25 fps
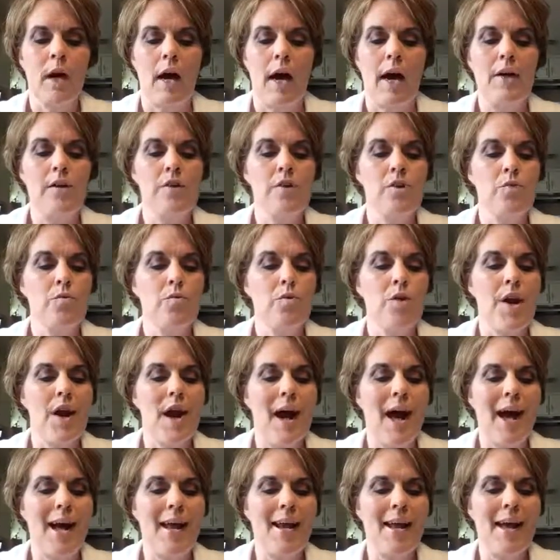I do
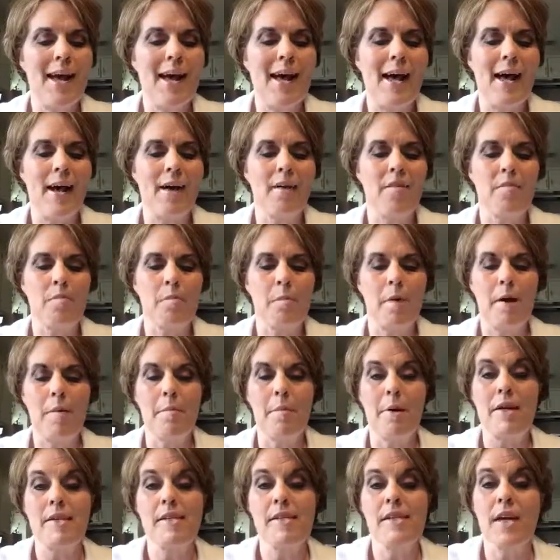not have my
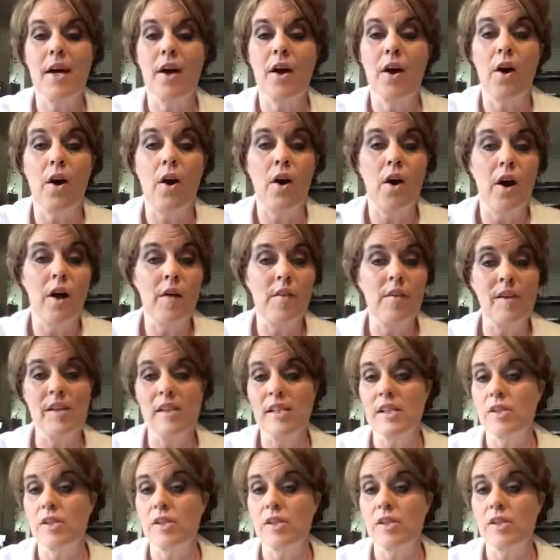mascara on.